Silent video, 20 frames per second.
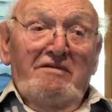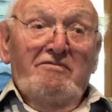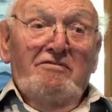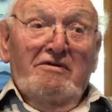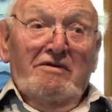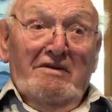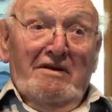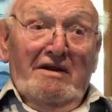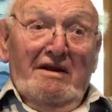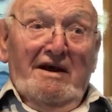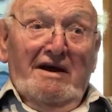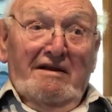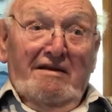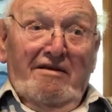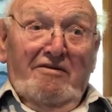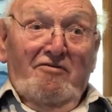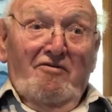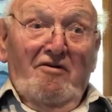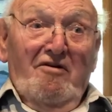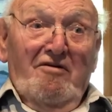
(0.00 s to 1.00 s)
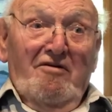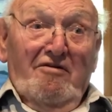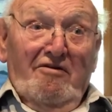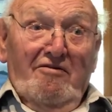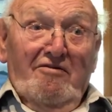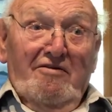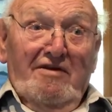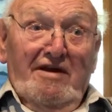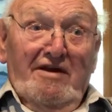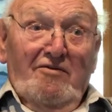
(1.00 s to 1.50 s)
was a lot
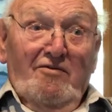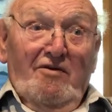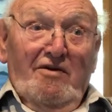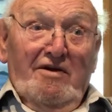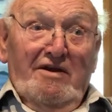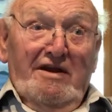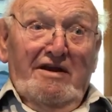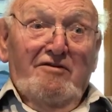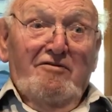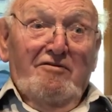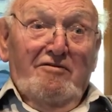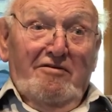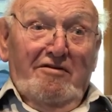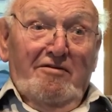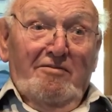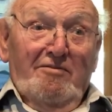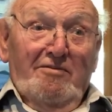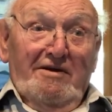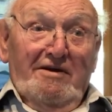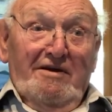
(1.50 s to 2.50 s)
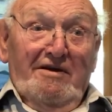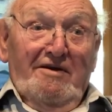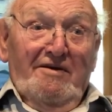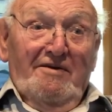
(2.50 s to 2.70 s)
stronger than what he used to be.